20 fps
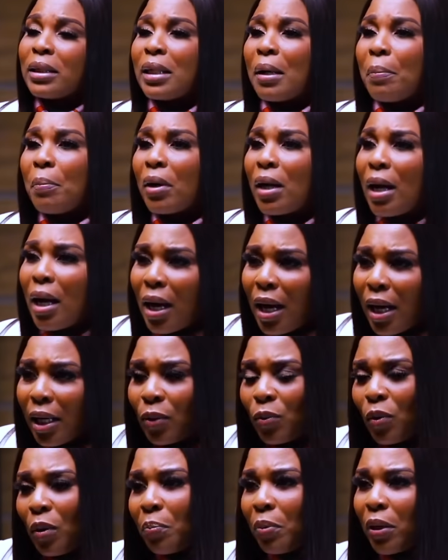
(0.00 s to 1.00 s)
My stepmother
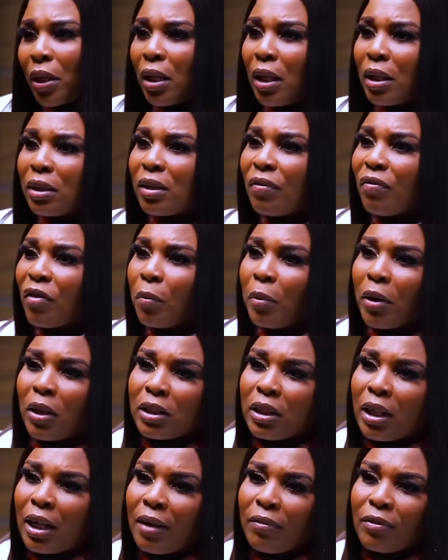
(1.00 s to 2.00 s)
carried one pregnancy for
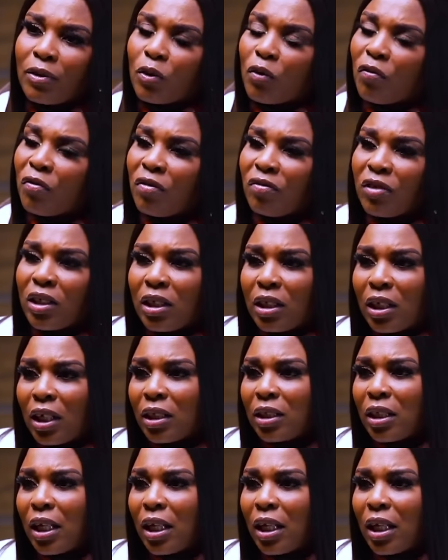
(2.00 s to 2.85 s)
about 11 to 15